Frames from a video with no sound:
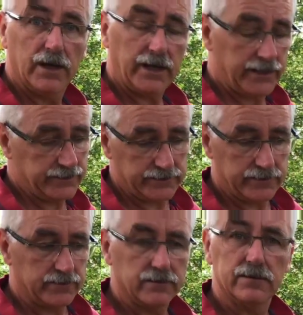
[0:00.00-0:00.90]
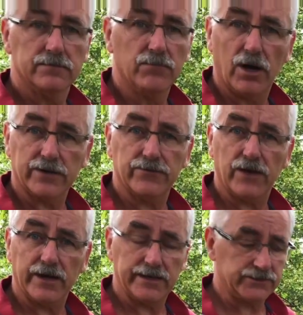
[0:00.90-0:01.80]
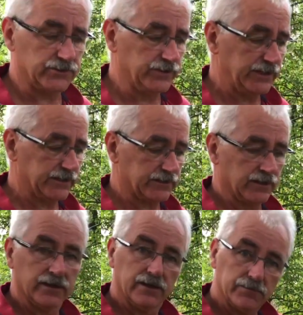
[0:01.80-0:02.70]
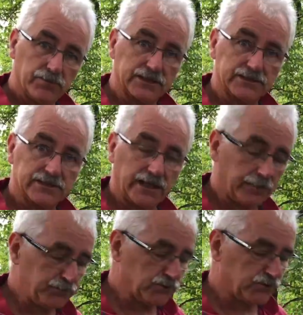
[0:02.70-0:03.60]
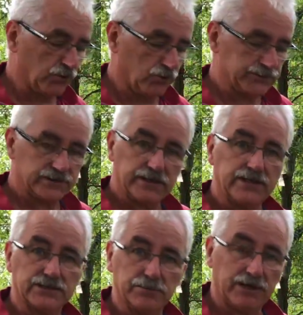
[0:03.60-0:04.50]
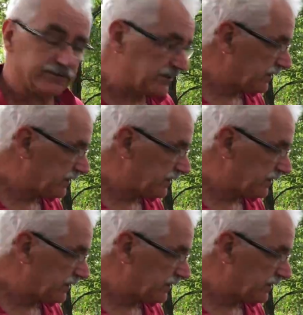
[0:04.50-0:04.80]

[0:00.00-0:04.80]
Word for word: and modify it as you need it. But set up your tools. It is about